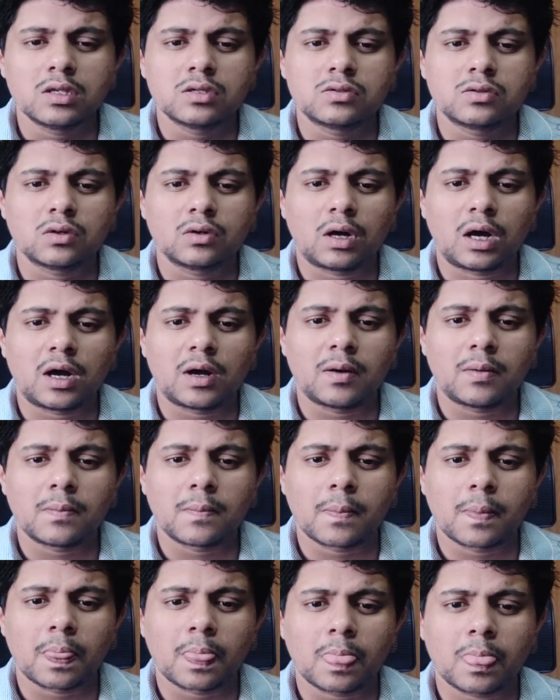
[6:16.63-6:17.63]

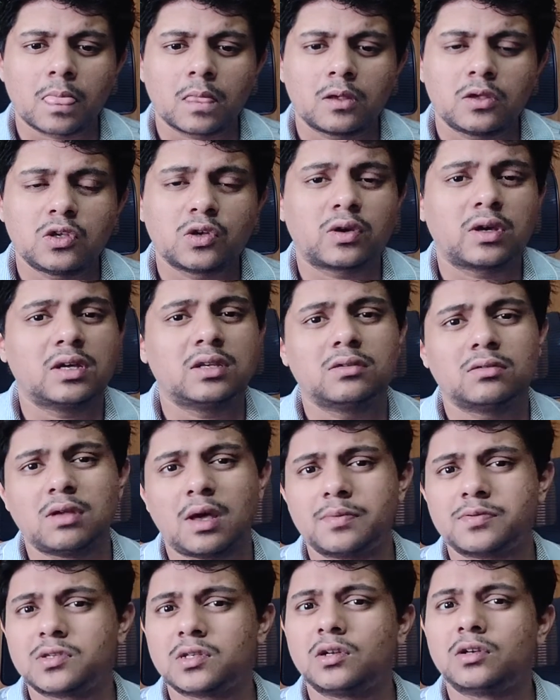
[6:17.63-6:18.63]
So you can
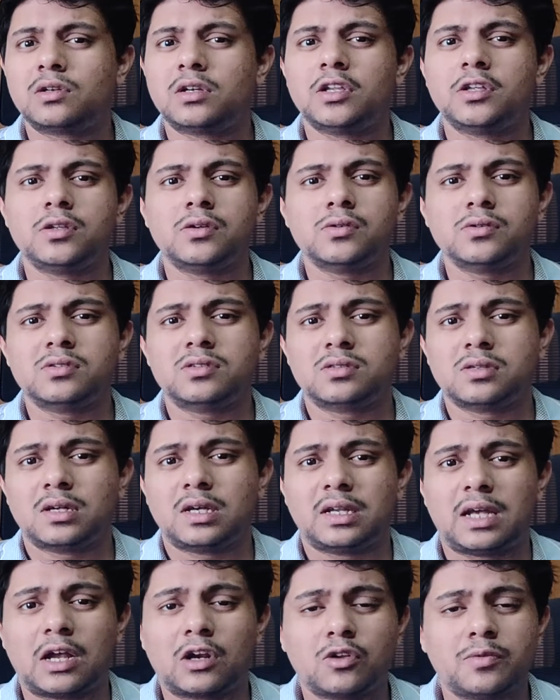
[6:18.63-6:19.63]
absolutely use
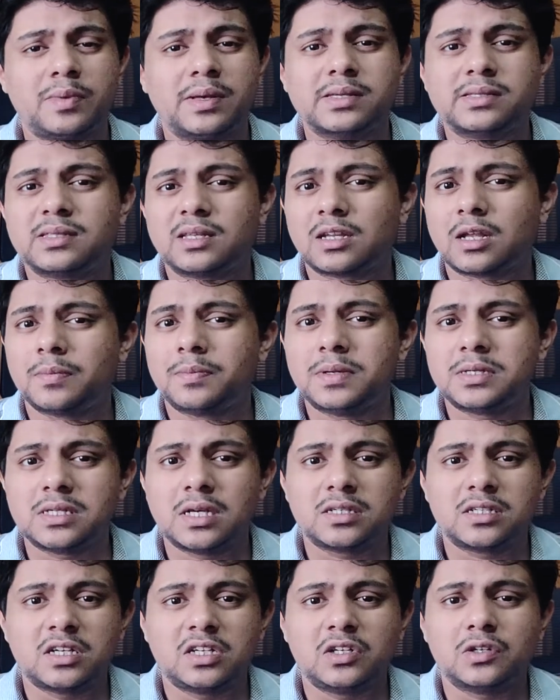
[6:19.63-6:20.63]
Anubis Nana
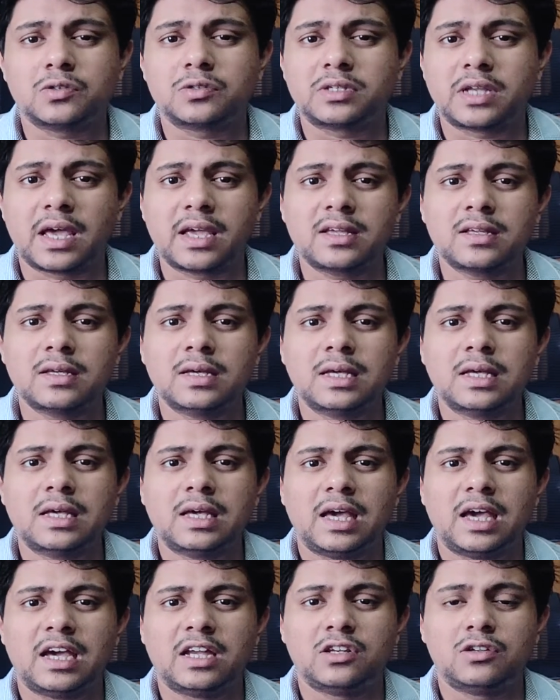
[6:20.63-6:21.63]
in your tank
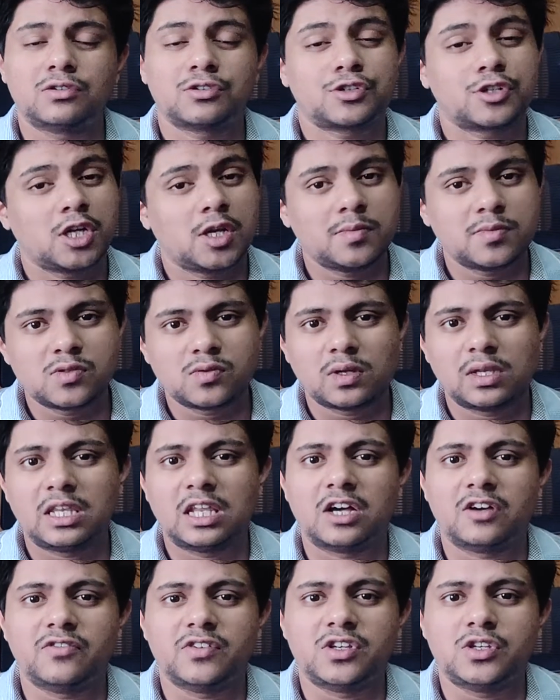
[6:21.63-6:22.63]
and your shrimps will
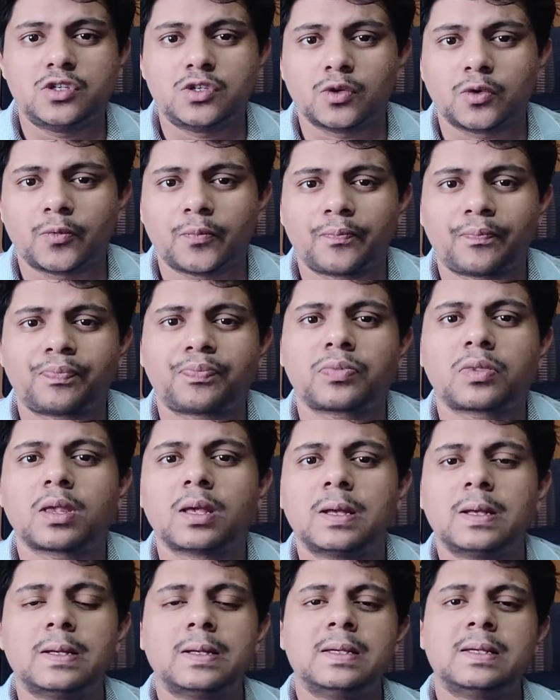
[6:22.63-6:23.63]
love it too.
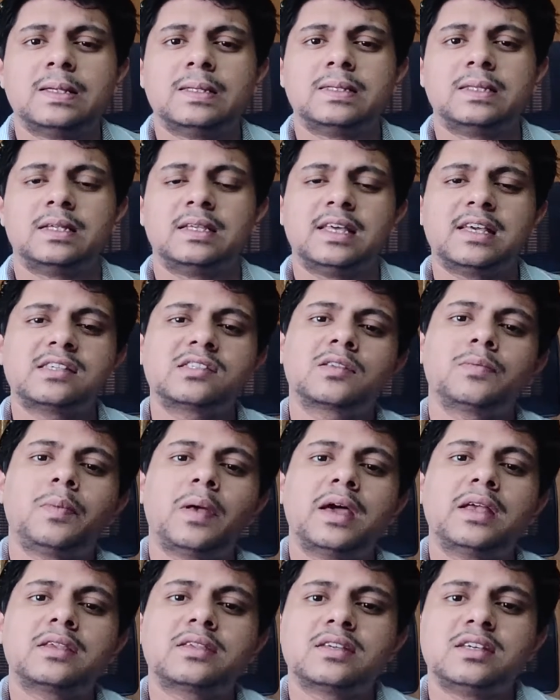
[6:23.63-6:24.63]
The next
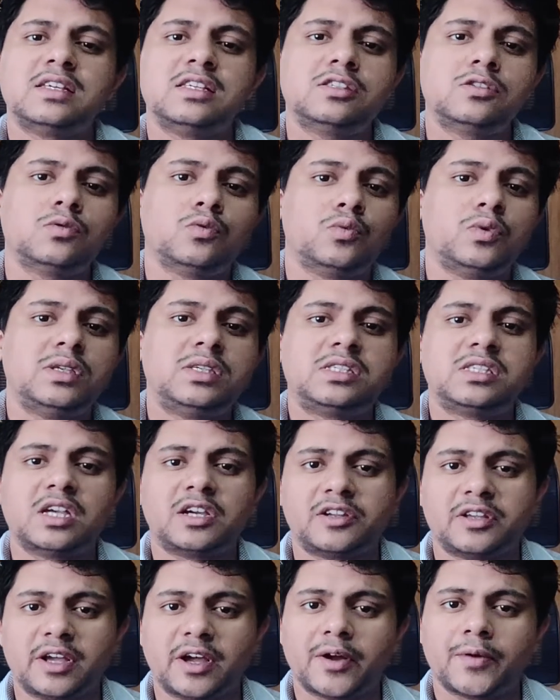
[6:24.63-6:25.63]
plant is
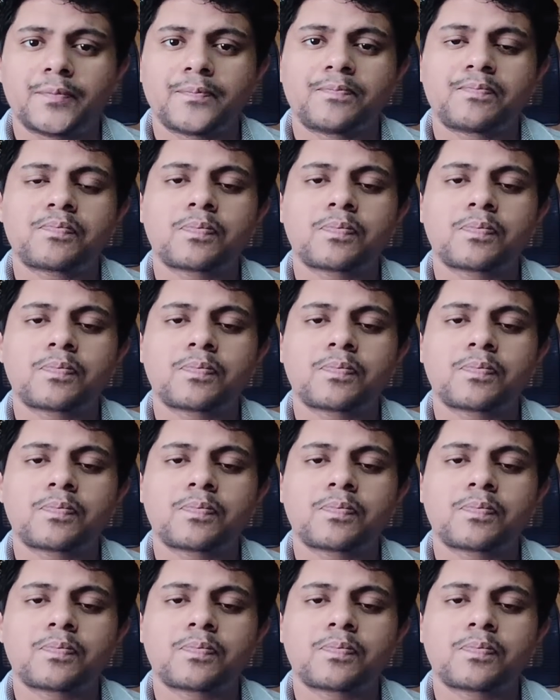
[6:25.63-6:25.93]
Wisteria.